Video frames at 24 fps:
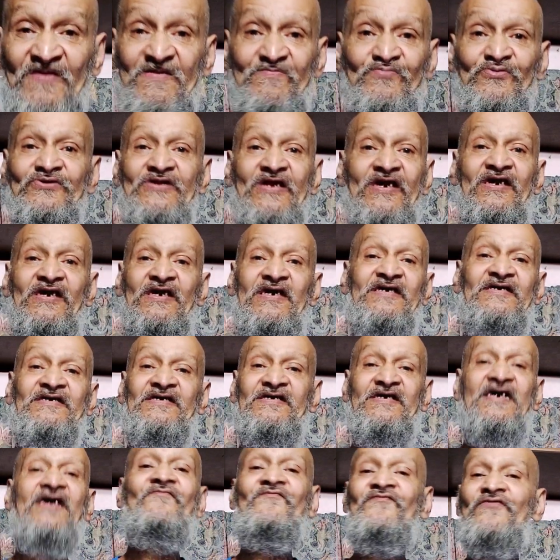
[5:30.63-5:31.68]
people that are going to
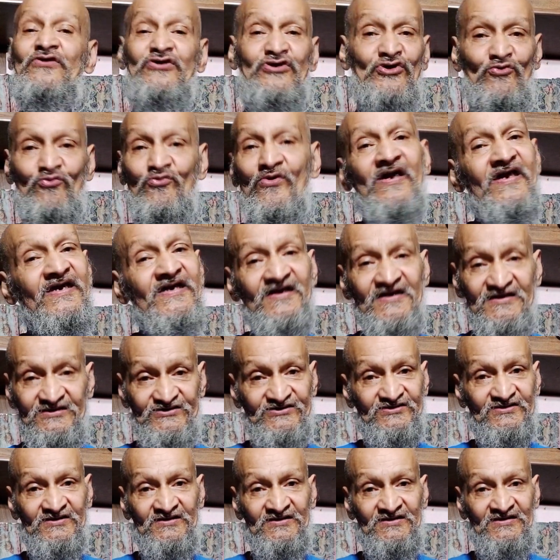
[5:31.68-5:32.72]
comfort your
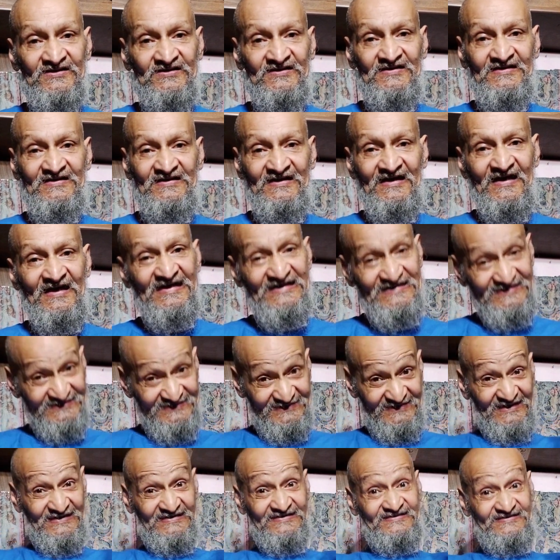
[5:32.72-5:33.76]
weakness
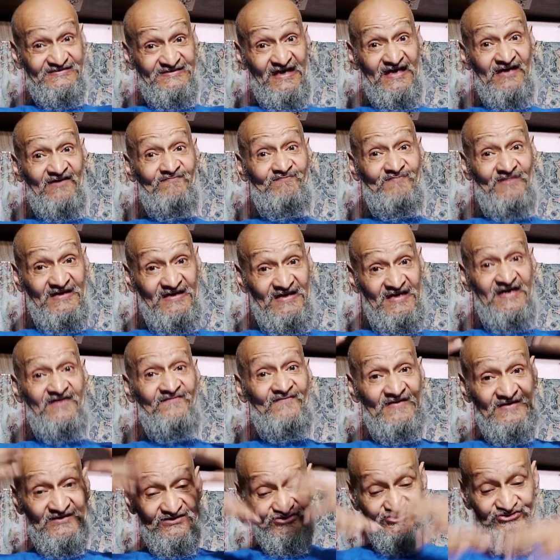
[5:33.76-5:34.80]
instead of
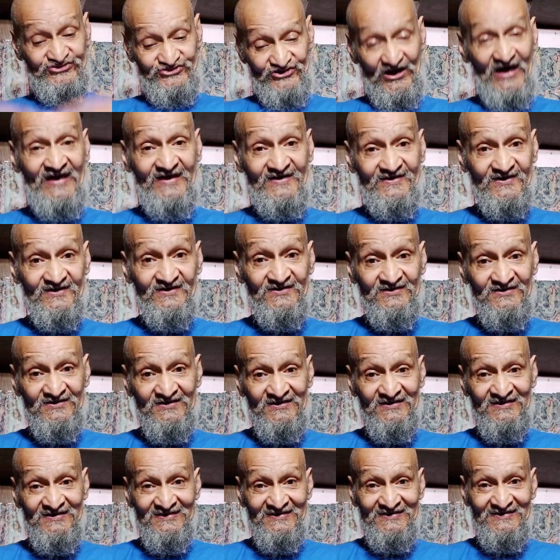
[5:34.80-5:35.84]
believing the strength
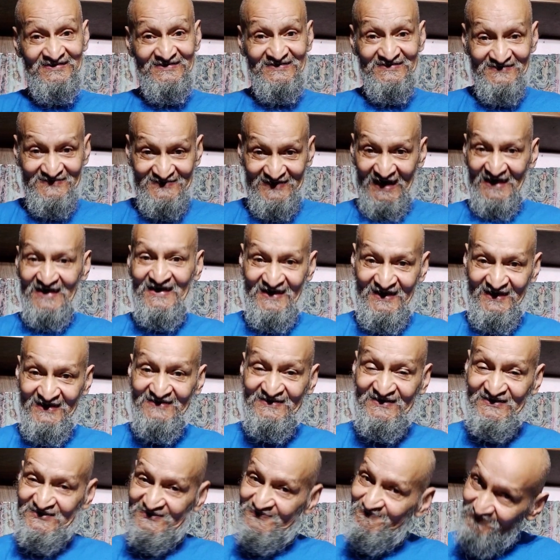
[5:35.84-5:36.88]
that he
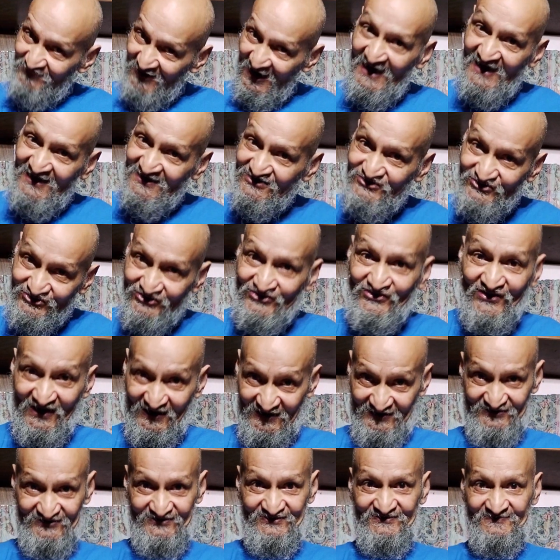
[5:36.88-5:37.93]
displays to
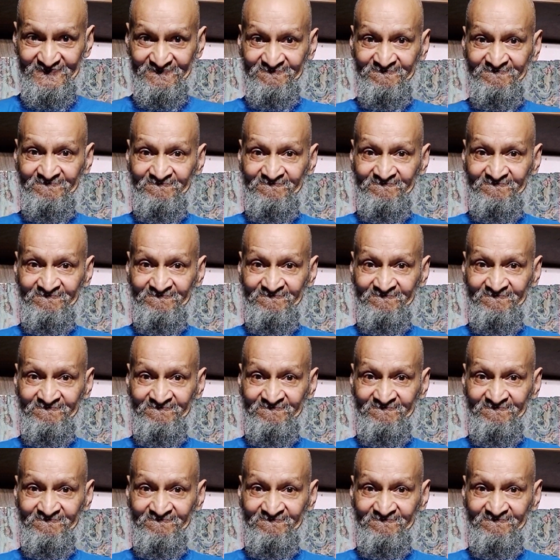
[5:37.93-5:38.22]
us?